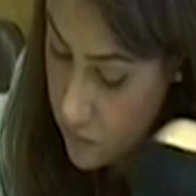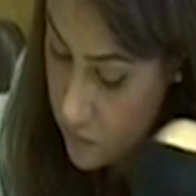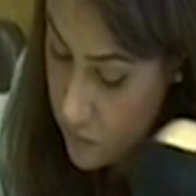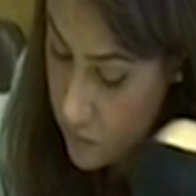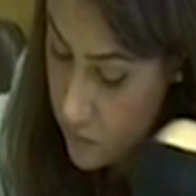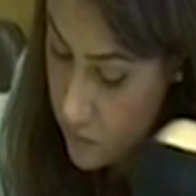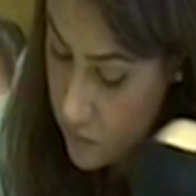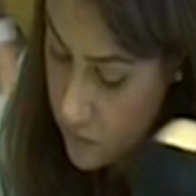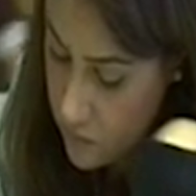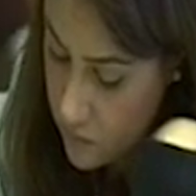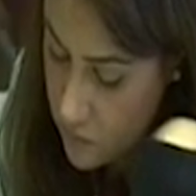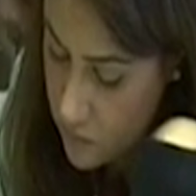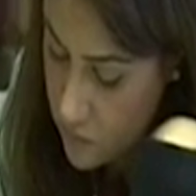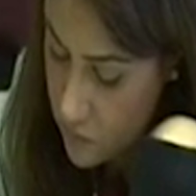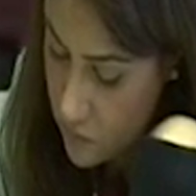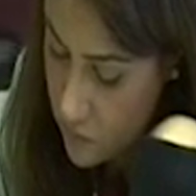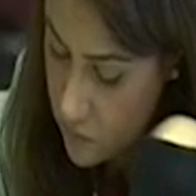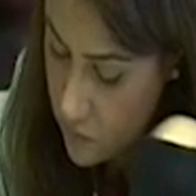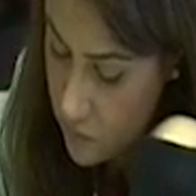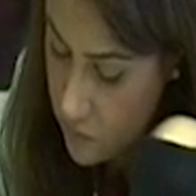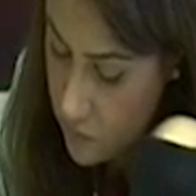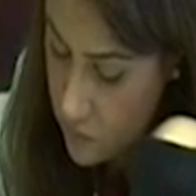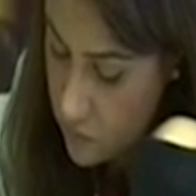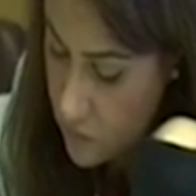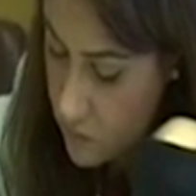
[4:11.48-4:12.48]

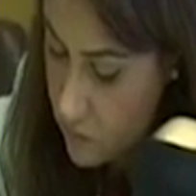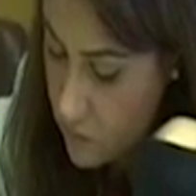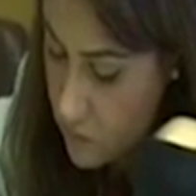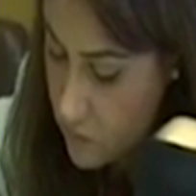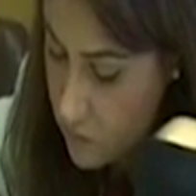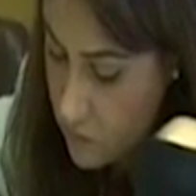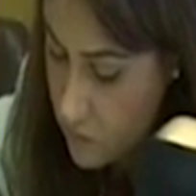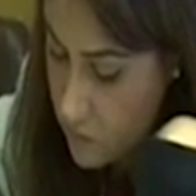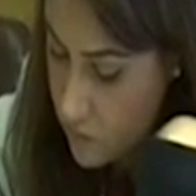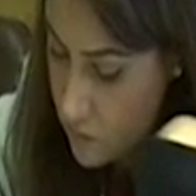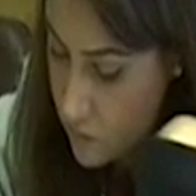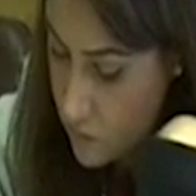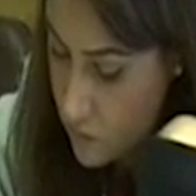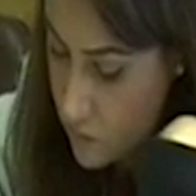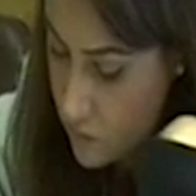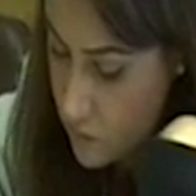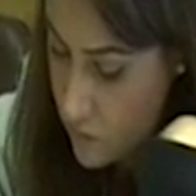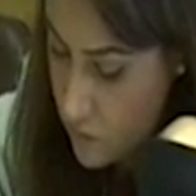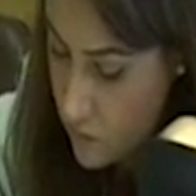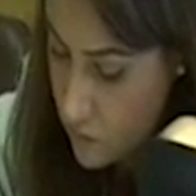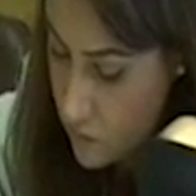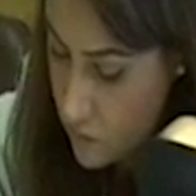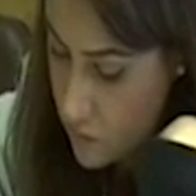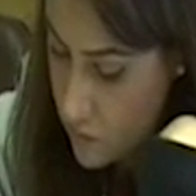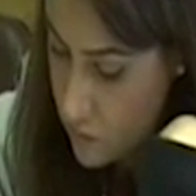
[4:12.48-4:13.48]

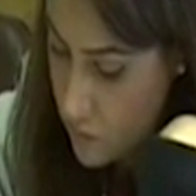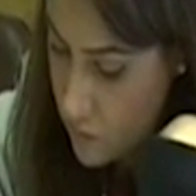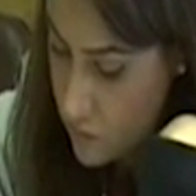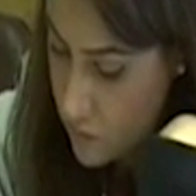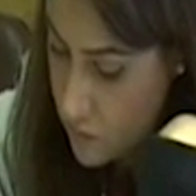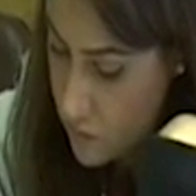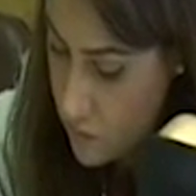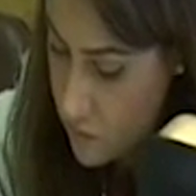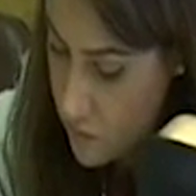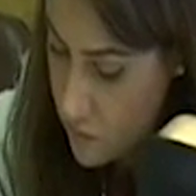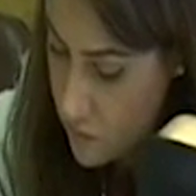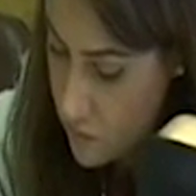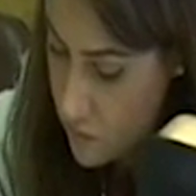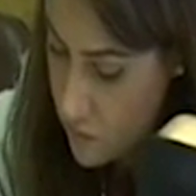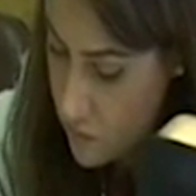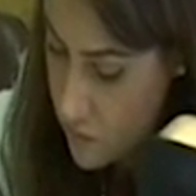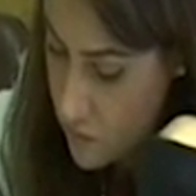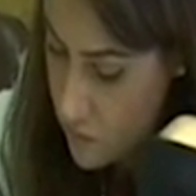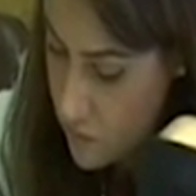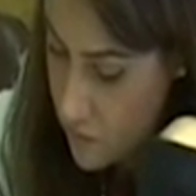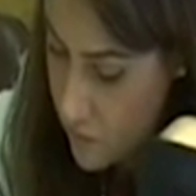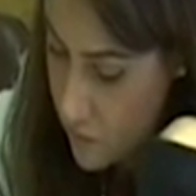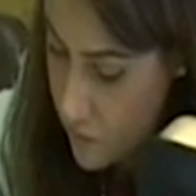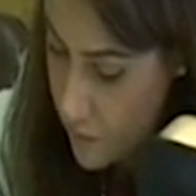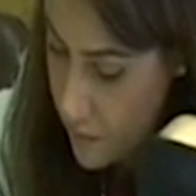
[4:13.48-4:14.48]

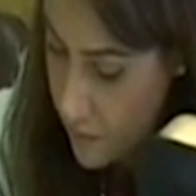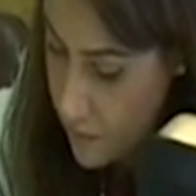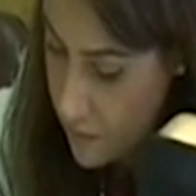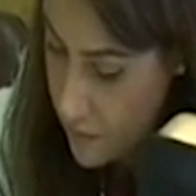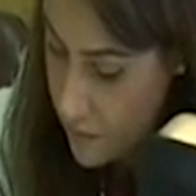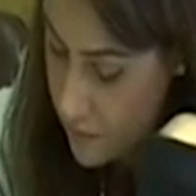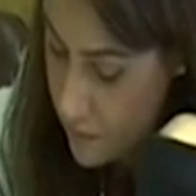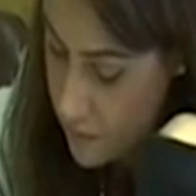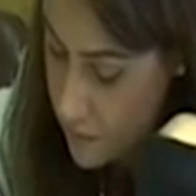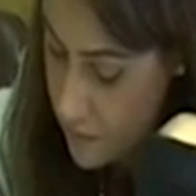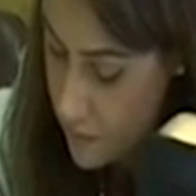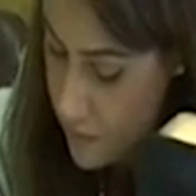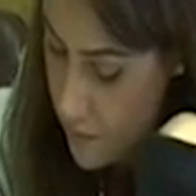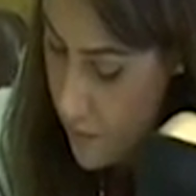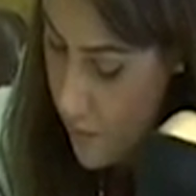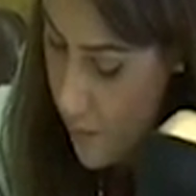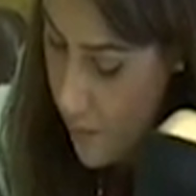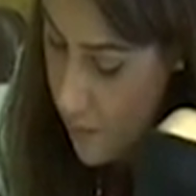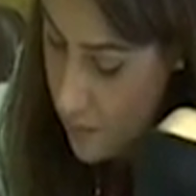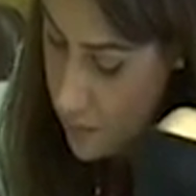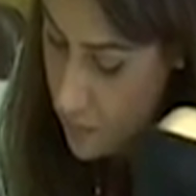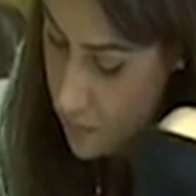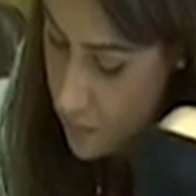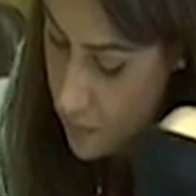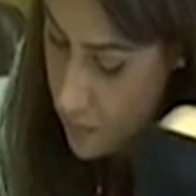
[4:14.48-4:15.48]

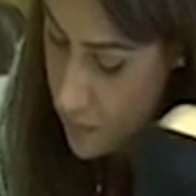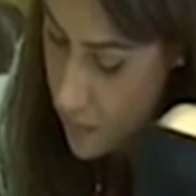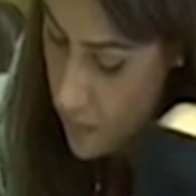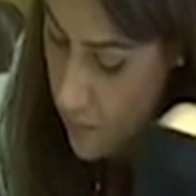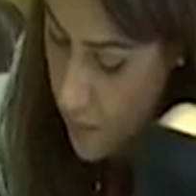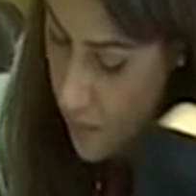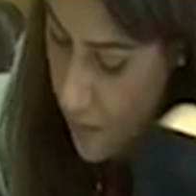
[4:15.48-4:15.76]
(silent)